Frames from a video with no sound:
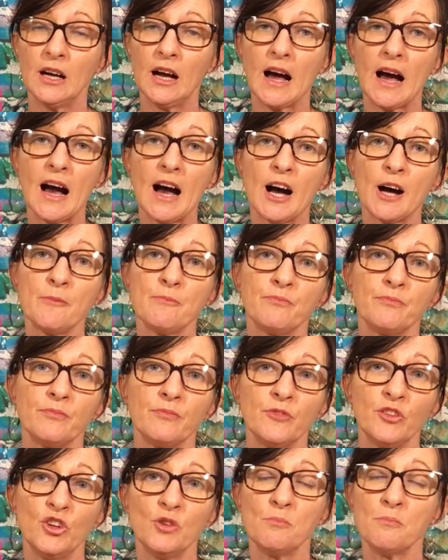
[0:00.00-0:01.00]

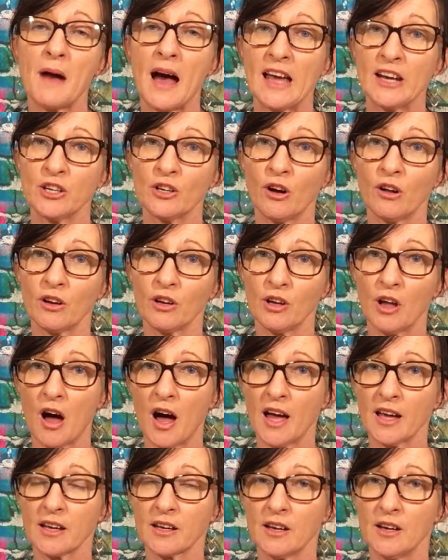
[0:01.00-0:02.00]
you may not
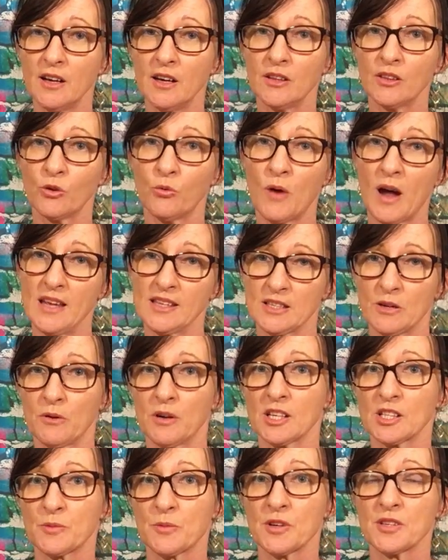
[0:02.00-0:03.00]
like the way someone
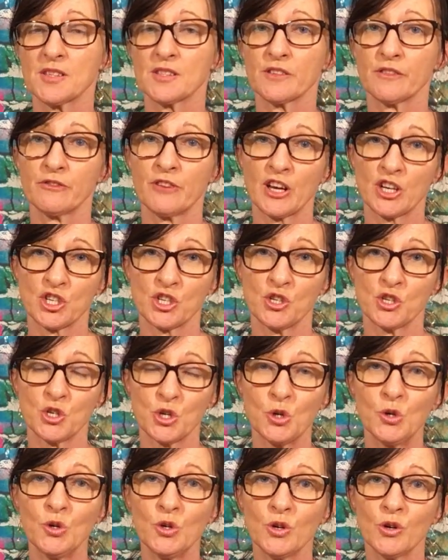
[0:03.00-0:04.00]
expresses affection
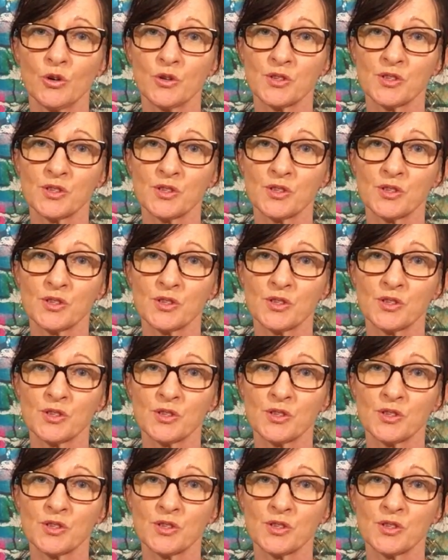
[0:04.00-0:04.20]
to you.